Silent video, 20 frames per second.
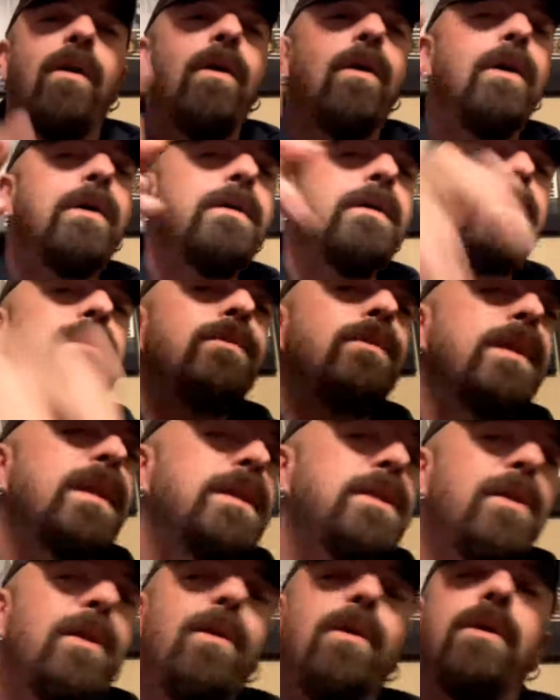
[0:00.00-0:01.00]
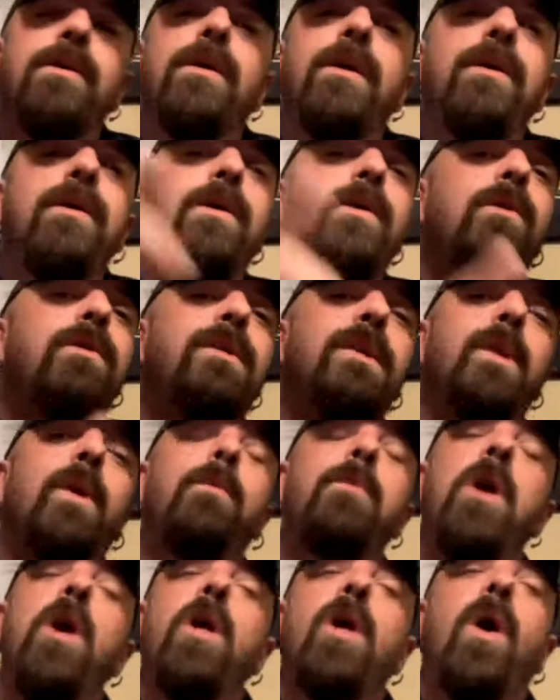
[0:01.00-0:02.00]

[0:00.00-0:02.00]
on your Twitch, on your YouTube,